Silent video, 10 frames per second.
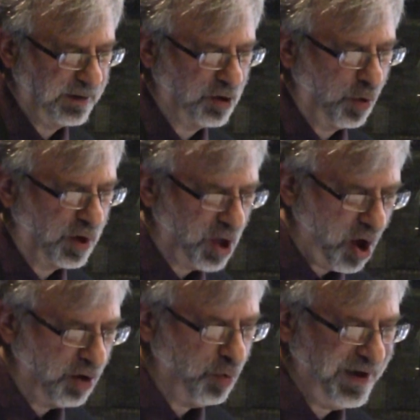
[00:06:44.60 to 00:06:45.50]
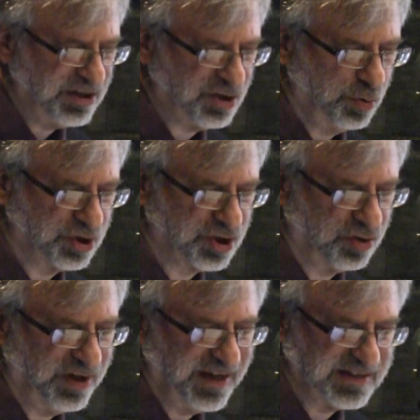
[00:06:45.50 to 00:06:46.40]
go a long ways to
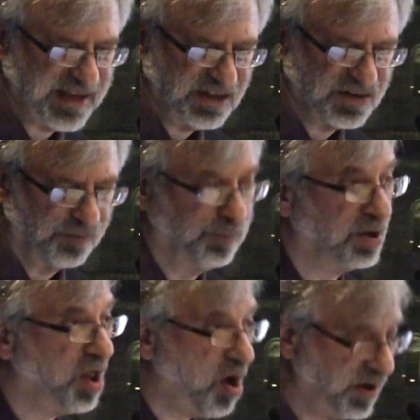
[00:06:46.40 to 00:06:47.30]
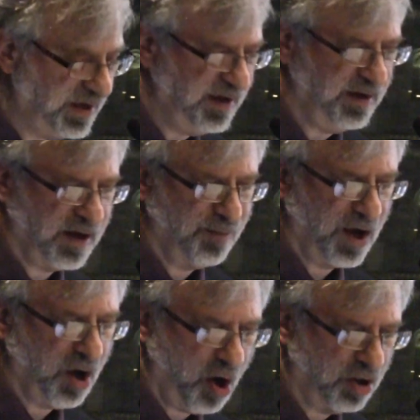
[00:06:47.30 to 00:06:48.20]
assuring a sense of belonging
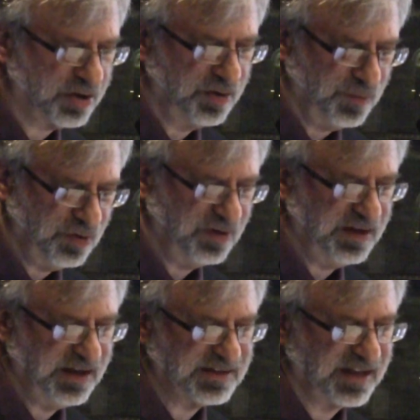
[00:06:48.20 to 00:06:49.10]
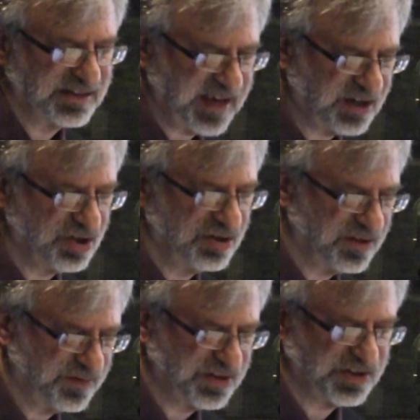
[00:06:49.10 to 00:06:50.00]
among all communities and sections
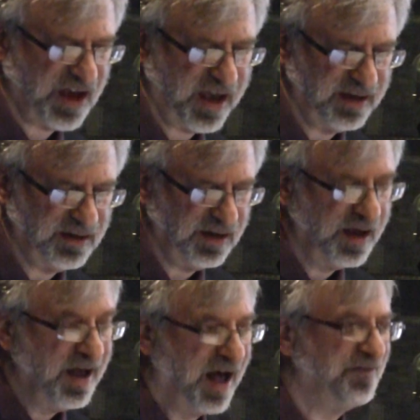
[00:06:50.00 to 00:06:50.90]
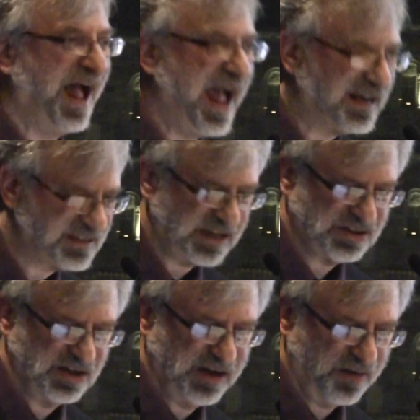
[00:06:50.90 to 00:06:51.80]
of society, of
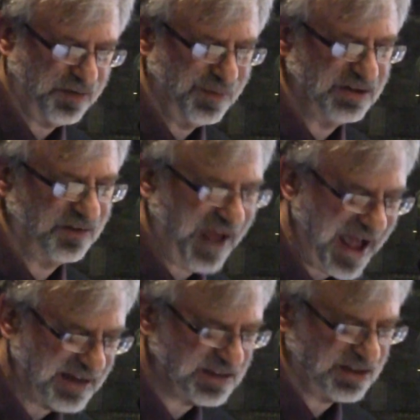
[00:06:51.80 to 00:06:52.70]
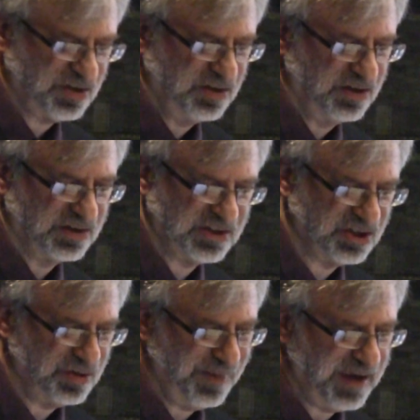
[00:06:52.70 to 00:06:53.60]
access to government, of access to
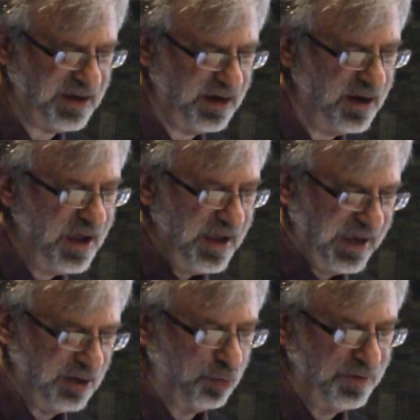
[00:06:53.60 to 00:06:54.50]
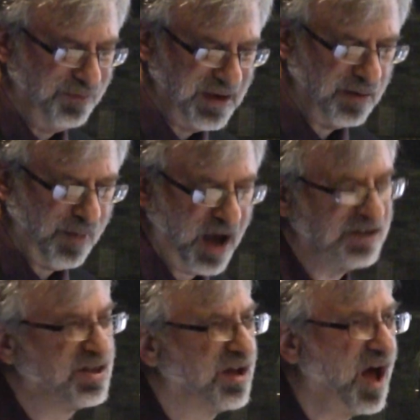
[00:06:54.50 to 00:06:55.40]
decision-making. It would
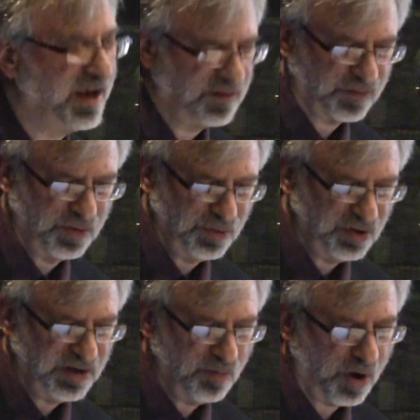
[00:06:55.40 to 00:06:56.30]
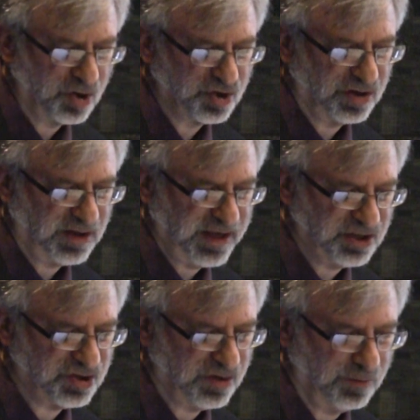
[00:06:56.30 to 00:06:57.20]
minimize the kind of community
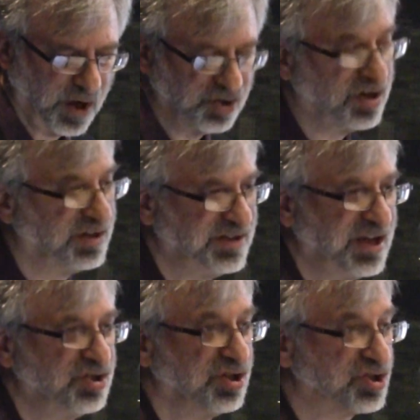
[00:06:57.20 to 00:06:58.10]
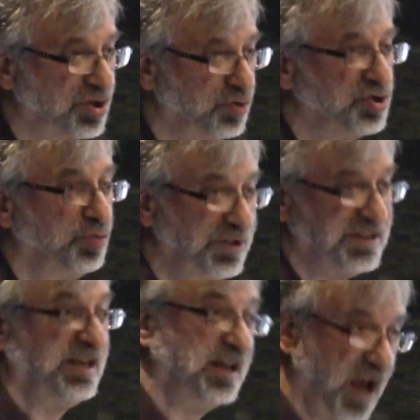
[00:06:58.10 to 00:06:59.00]
marginalization, exclusion you
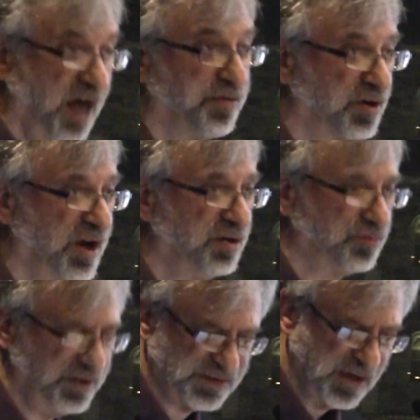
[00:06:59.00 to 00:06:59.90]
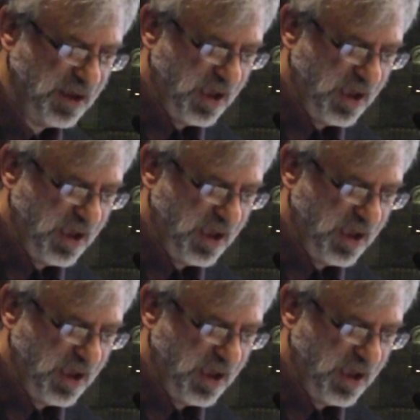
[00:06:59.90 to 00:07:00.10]
see in other countries.